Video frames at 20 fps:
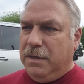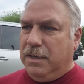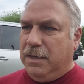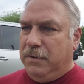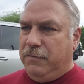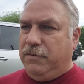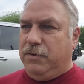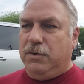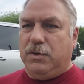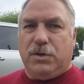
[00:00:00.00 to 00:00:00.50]

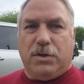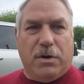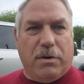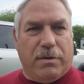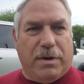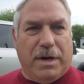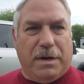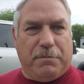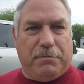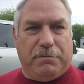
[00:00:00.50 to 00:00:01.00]
If you show
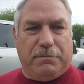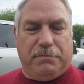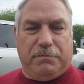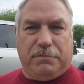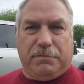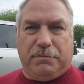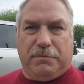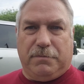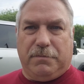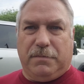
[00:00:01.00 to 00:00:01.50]
up,
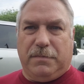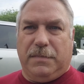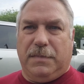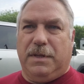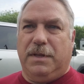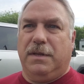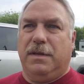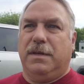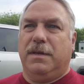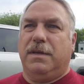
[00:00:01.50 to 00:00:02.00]

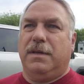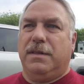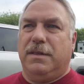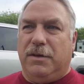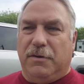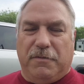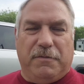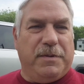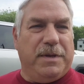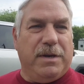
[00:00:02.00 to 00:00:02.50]

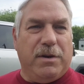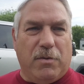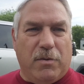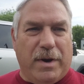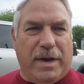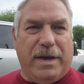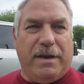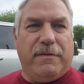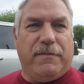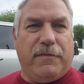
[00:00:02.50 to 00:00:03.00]
there will be a
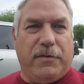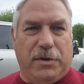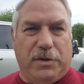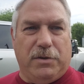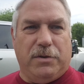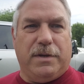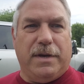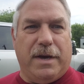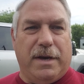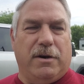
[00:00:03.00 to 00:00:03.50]
way for
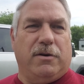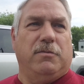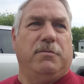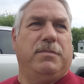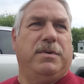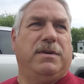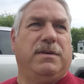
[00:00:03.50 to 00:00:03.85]
you to help.